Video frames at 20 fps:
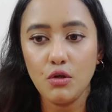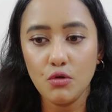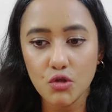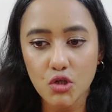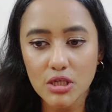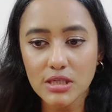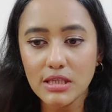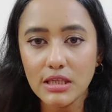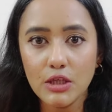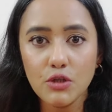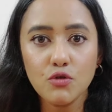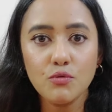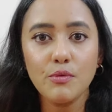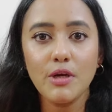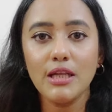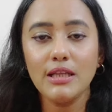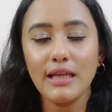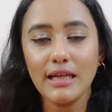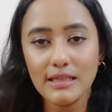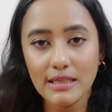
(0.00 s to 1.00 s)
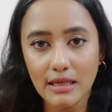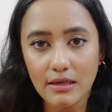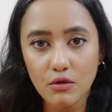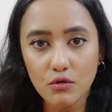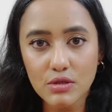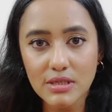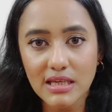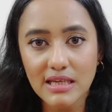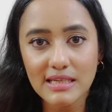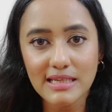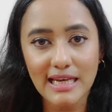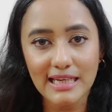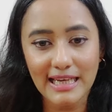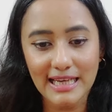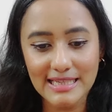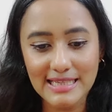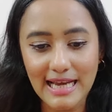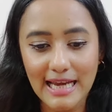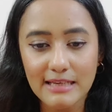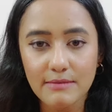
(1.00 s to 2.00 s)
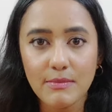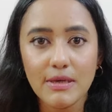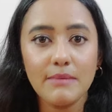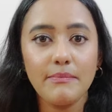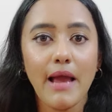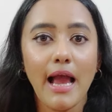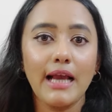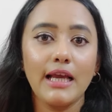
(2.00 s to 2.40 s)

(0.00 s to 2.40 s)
You just need to bring that innocent and excitement